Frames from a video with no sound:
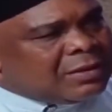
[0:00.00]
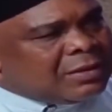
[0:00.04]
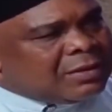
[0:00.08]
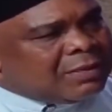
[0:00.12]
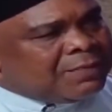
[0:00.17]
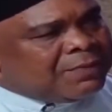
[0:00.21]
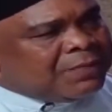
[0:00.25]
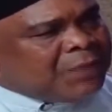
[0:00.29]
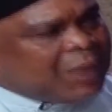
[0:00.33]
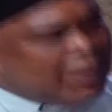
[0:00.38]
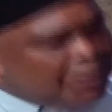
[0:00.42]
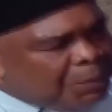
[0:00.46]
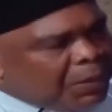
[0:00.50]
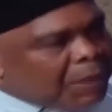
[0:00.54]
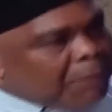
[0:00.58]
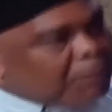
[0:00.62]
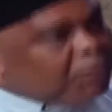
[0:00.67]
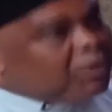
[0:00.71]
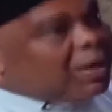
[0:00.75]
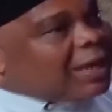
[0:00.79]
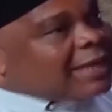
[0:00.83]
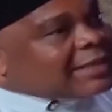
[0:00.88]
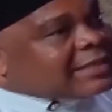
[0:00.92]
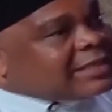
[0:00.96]
People
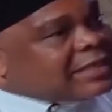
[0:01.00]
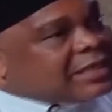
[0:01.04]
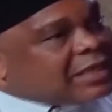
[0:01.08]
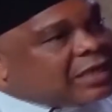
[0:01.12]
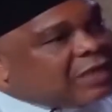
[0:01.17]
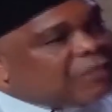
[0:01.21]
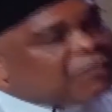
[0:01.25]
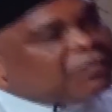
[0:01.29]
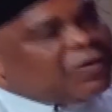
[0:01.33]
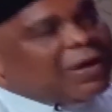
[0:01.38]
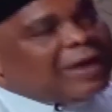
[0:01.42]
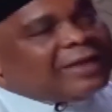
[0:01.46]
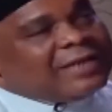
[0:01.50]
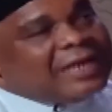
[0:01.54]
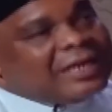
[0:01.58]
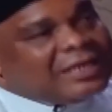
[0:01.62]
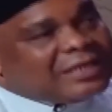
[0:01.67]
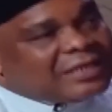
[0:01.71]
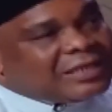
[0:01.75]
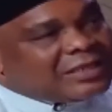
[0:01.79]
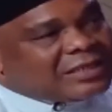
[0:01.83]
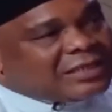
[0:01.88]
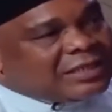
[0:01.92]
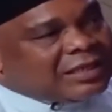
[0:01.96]
are seeking for
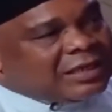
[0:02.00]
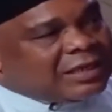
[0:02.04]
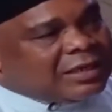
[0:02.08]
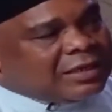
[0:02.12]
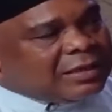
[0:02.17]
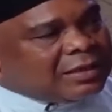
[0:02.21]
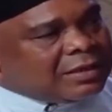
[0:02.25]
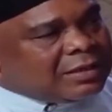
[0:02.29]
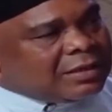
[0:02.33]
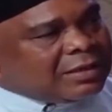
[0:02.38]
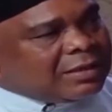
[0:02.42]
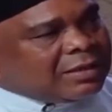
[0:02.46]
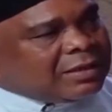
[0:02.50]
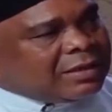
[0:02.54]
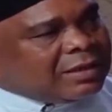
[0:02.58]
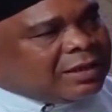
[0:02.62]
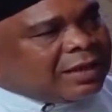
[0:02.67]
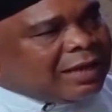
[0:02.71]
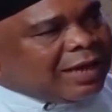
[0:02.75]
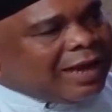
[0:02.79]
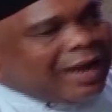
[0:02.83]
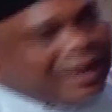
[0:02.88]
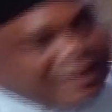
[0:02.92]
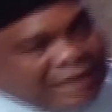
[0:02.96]
identity,
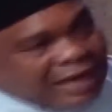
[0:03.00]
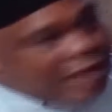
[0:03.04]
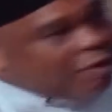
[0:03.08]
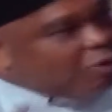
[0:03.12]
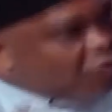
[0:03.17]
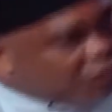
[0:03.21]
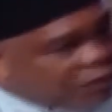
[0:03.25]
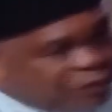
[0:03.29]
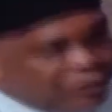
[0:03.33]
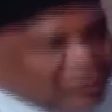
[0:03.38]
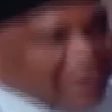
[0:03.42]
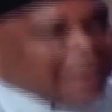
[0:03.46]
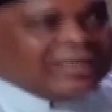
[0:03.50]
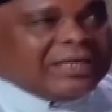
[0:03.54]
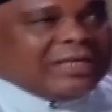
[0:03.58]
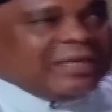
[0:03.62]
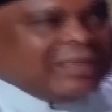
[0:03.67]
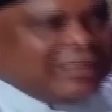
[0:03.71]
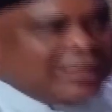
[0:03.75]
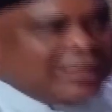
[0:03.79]
and they're not finding it.